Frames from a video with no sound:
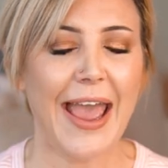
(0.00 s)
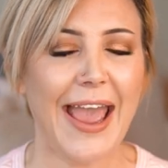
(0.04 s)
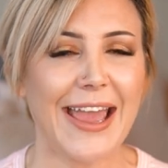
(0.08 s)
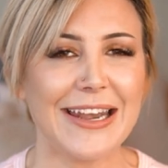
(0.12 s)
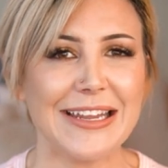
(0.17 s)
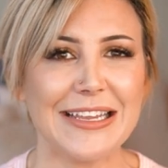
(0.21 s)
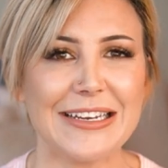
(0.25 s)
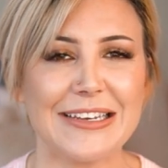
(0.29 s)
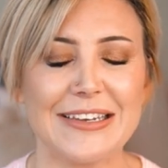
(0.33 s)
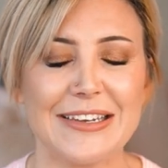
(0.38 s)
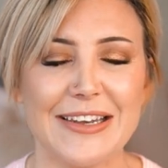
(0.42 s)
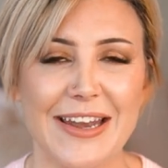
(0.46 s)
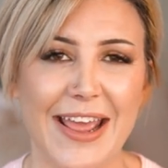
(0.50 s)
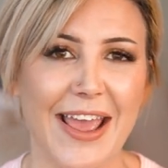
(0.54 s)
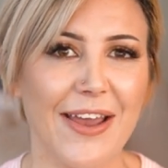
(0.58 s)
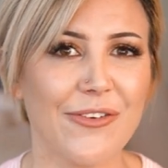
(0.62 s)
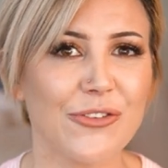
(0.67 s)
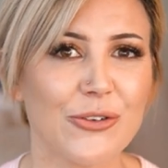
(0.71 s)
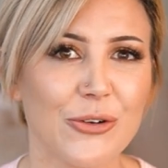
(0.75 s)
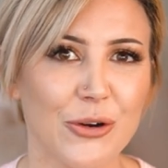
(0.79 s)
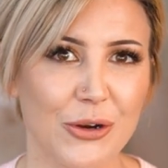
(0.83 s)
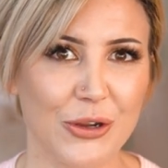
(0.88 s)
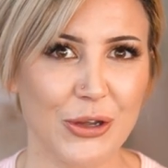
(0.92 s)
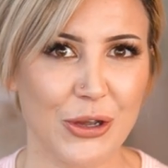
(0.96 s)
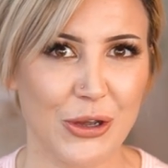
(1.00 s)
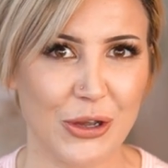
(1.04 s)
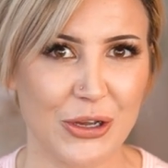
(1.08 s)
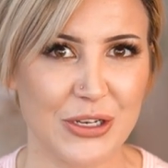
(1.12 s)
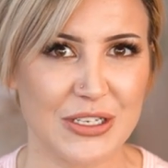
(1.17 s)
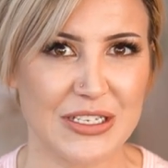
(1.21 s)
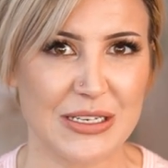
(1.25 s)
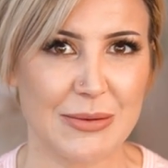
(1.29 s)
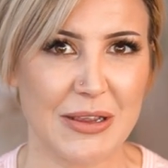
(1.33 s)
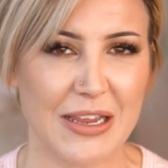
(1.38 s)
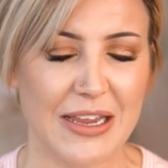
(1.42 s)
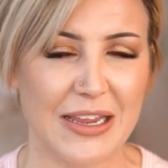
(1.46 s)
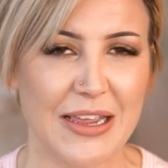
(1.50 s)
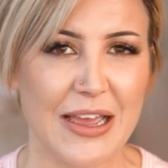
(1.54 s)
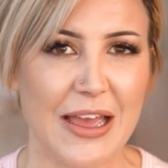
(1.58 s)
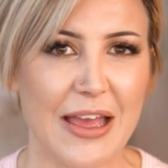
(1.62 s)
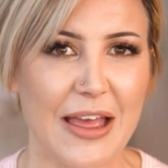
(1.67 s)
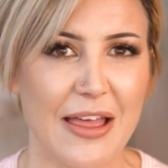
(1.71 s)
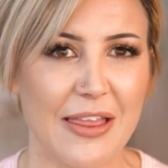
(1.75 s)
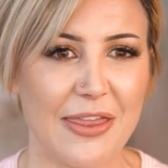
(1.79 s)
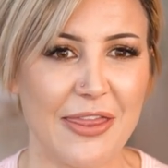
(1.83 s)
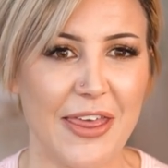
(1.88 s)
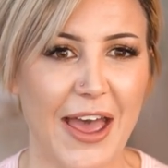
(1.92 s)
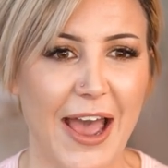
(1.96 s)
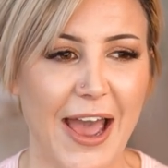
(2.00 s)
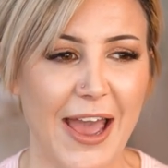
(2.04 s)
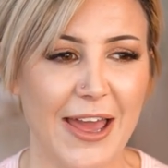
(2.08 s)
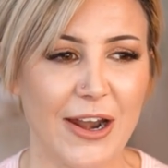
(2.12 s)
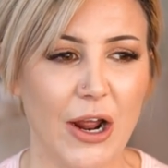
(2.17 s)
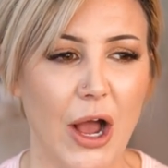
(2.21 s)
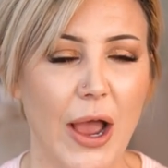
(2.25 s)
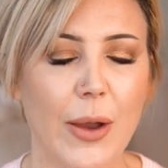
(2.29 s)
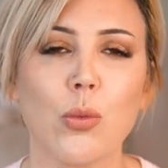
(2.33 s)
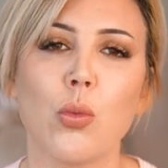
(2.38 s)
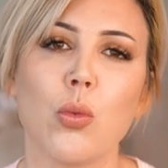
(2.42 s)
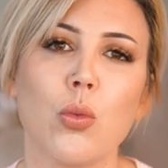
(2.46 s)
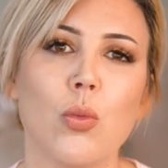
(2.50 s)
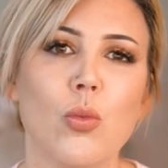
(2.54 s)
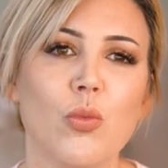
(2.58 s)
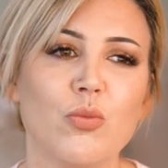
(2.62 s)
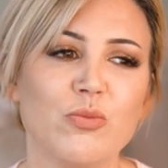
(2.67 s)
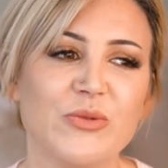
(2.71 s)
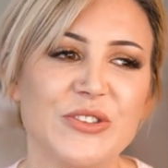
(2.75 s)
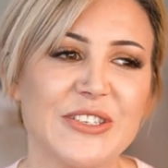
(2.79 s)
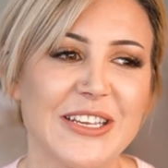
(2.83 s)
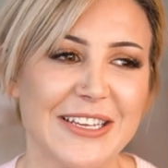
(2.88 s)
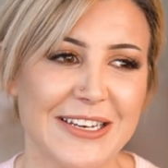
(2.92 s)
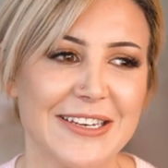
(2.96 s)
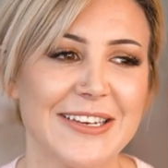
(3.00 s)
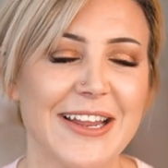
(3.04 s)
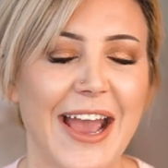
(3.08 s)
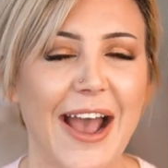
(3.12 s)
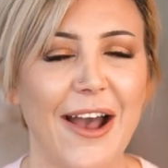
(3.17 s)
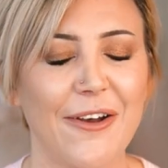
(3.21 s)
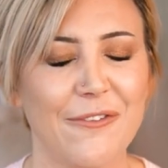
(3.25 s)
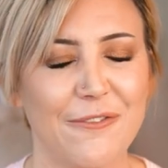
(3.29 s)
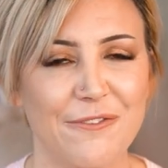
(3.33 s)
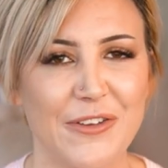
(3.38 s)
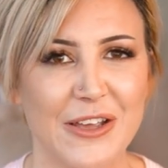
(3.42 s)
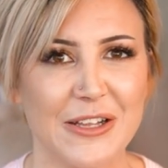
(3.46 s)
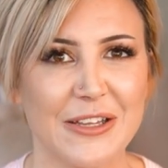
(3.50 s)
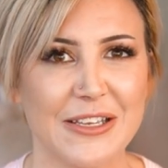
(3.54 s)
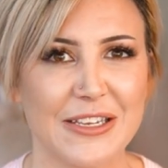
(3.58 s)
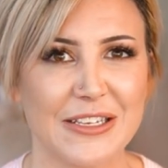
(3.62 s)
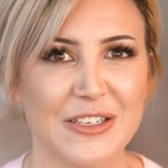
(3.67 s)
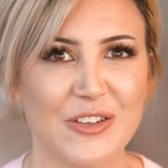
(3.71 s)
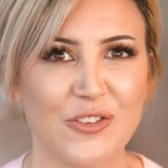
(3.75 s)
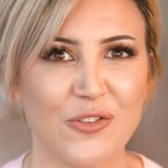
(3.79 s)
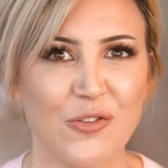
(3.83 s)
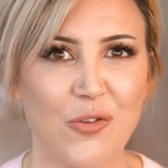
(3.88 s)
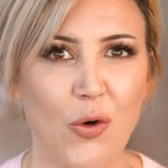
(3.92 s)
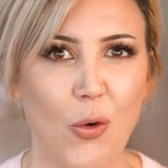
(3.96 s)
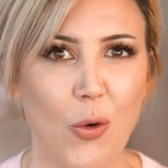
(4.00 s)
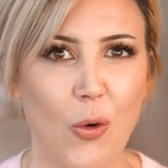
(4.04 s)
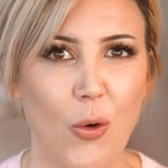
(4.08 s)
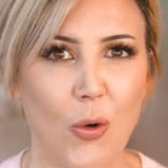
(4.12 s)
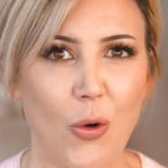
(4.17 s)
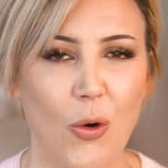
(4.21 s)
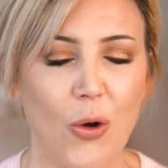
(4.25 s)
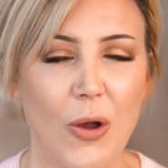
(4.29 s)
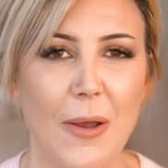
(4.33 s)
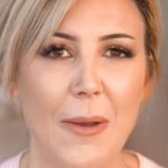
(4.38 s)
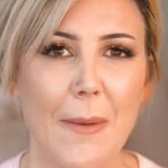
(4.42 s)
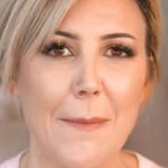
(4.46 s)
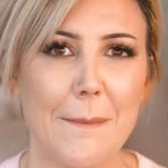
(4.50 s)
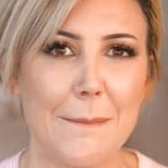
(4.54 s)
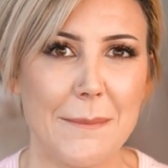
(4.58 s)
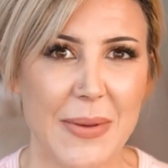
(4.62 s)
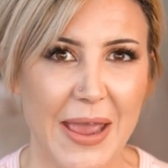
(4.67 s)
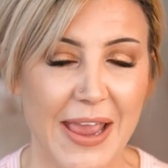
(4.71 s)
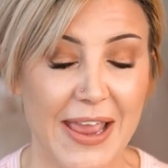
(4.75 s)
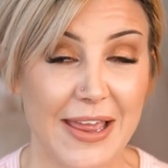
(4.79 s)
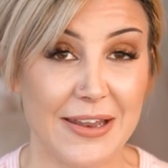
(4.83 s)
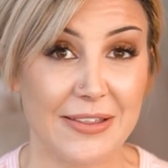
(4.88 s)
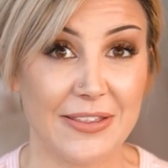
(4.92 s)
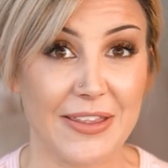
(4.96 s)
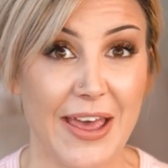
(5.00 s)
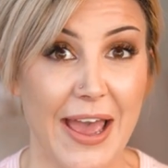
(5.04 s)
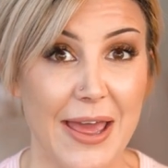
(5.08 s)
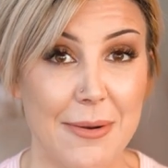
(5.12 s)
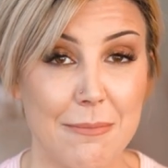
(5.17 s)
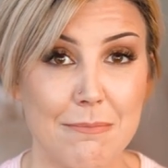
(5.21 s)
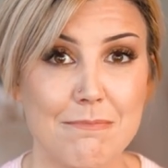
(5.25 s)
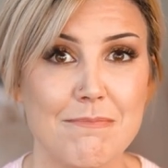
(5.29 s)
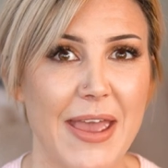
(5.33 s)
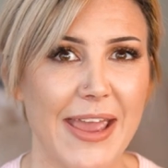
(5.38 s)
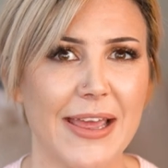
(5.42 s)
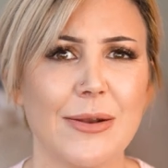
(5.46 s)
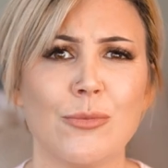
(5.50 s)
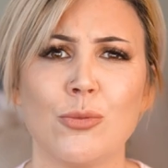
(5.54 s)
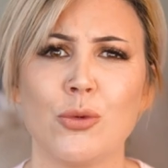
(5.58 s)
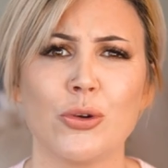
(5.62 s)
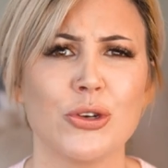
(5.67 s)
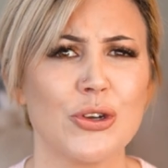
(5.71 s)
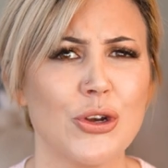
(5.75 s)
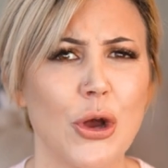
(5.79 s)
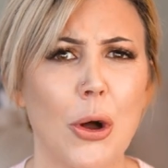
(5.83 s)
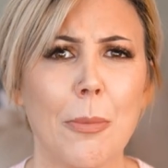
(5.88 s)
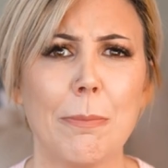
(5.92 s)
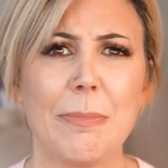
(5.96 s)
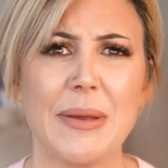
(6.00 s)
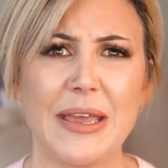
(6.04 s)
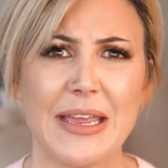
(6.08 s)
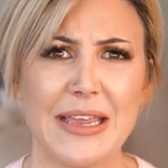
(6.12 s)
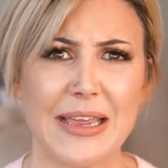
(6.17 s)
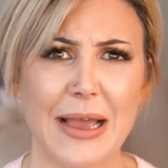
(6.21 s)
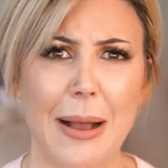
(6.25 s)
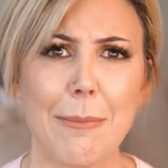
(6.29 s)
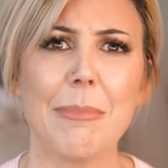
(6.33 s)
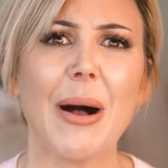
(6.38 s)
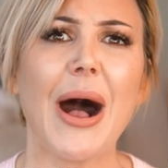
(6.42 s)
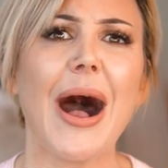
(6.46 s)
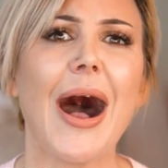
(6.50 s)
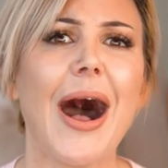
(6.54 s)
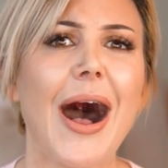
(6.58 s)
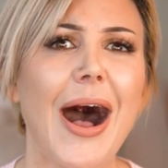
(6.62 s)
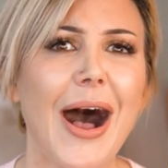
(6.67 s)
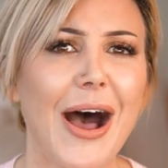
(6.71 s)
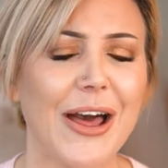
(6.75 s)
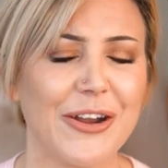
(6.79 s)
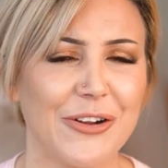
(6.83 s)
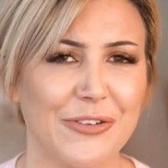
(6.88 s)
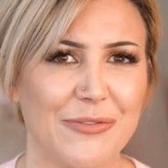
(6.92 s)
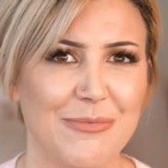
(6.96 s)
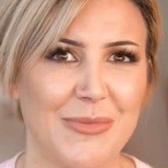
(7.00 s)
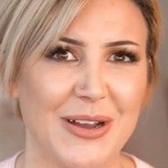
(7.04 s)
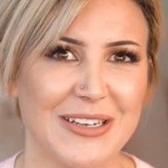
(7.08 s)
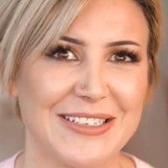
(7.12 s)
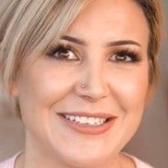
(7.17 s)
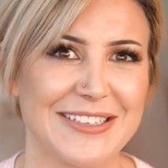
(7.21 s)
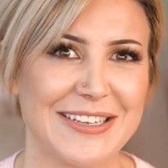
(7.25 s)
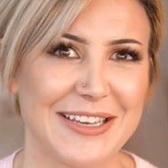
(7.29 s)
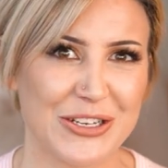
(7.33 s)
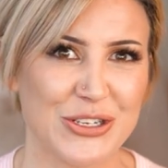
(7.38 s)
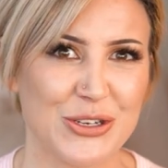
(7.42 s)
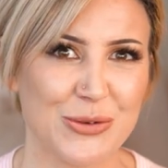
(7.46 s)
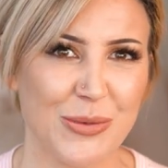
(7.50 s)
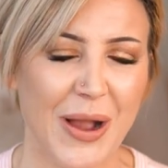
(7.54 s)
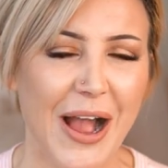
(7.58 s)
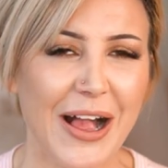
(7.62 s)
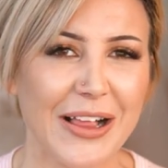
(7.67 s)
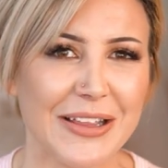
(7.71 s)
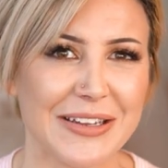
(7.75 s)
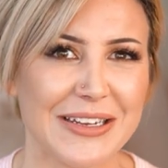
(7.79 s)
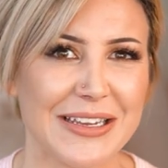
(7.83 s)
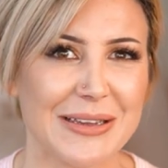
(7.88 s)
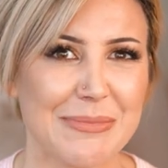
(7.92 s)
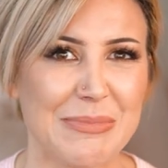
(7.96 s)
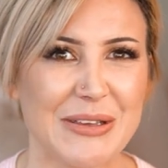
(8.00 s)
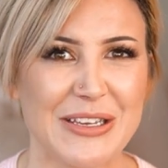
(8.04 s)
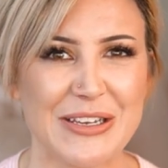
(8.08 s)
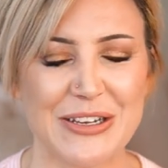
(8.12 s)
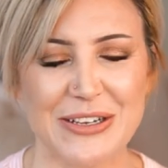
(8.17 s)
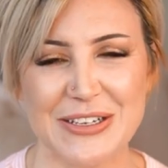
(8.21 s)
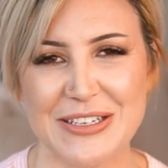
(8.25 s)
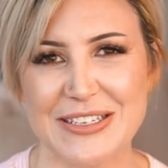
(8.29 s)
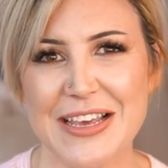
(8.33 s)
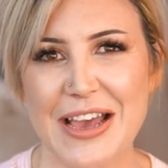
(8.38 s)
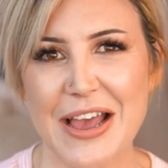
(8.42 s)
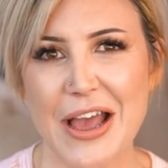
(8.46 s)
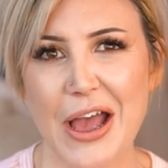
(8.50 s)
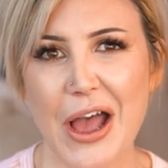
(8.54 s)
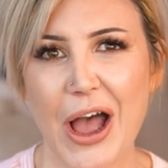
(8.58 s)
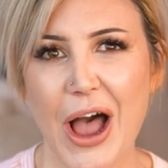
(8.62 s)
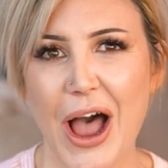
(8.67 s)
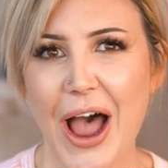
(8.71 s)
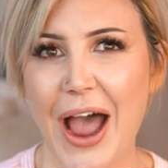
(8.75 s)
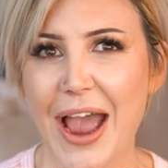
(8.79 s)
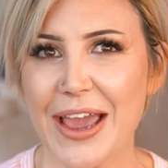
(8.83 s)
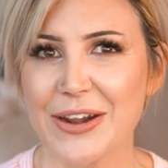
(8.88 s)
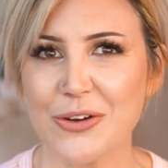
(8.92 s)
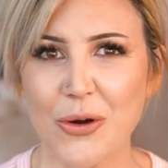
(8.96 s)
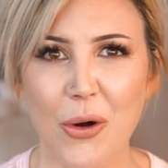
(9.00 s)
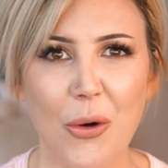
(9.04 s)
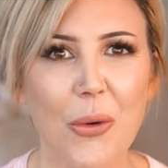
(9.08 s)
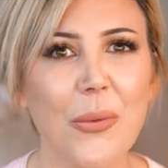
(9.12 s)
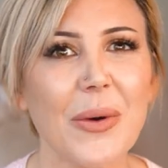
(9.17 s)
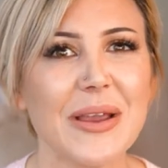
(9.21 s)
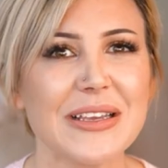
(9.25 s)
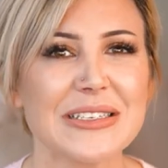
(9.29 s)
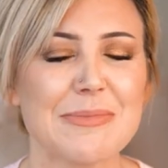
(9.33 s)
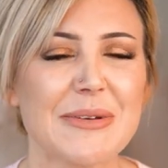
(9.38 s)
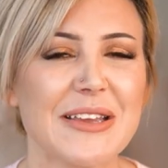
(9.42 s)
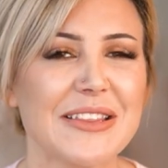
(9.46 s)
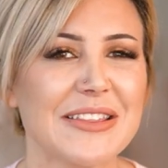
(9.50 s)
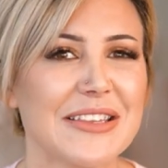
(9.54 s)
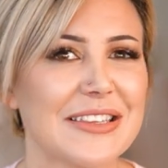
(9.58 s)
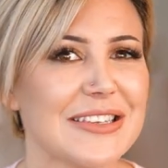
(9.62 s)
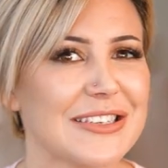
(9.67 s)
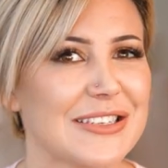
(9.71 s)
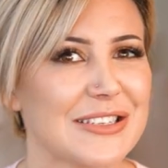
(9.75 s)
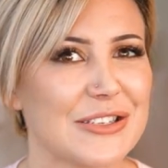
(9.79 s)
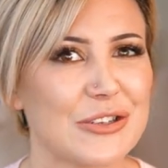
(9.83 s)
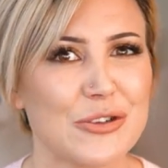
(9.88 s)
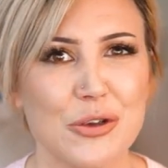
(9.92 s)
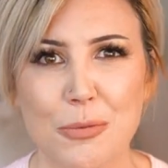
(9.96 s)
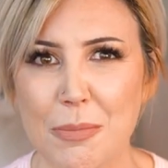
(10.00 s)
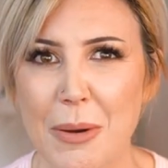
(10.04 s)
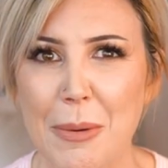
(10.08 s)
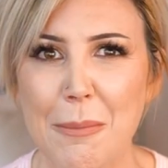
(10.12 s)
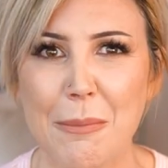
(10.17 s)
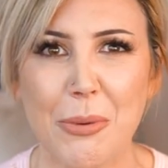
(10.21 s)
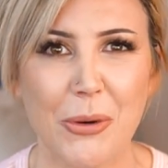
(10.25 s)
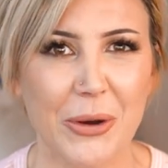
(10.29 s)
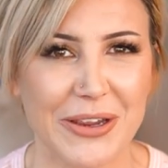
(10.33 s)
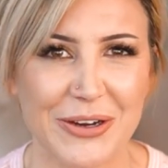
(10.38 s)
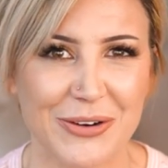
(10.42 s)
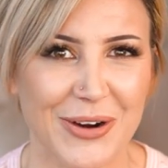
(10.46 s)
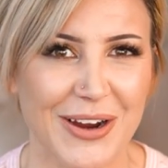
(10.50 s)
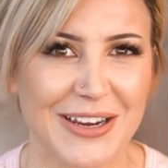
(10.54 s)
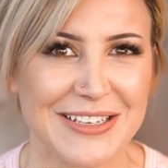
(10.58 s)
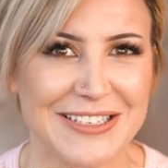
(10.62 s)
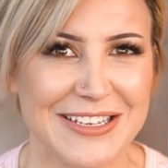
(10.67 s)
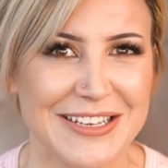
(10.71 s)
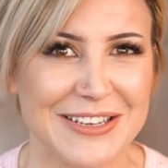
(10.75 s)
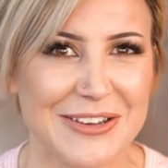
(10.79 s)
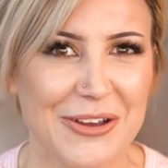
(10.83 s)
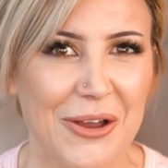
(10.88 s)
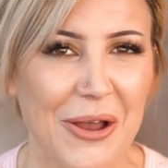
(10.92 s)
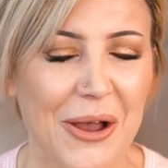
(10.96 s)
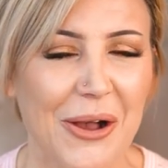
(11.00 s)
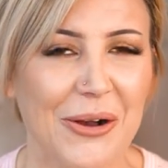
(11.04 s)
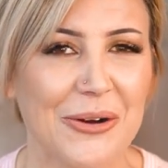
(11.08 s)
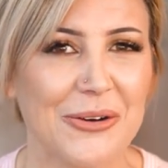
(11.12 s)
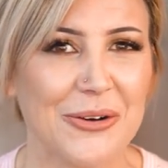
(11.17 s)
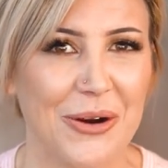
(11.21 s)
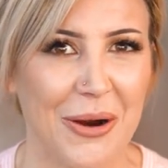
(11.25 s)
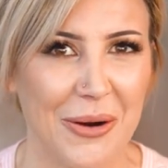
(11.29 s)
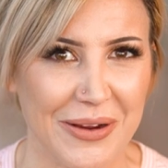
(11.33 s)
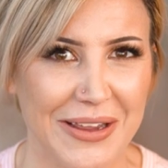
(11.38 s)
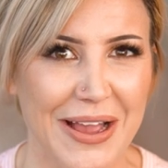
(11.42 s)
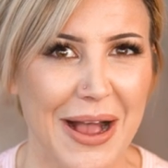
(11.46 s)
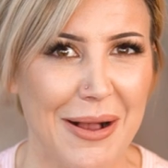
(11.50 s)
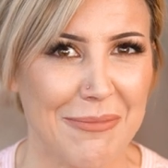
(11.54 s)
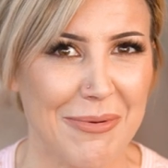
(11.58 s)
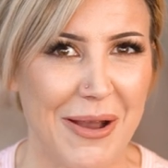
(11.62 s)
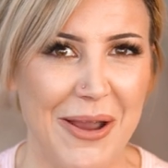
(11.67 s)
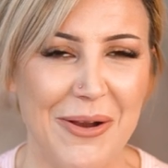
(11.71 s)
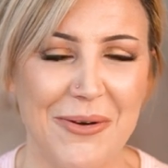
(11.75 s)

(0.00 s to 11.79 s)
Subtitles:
And it never occurred to me that I didn't have feelings for men, that men would not be a part of my sexuality, because I'd always been this super boy crazy girl growing up.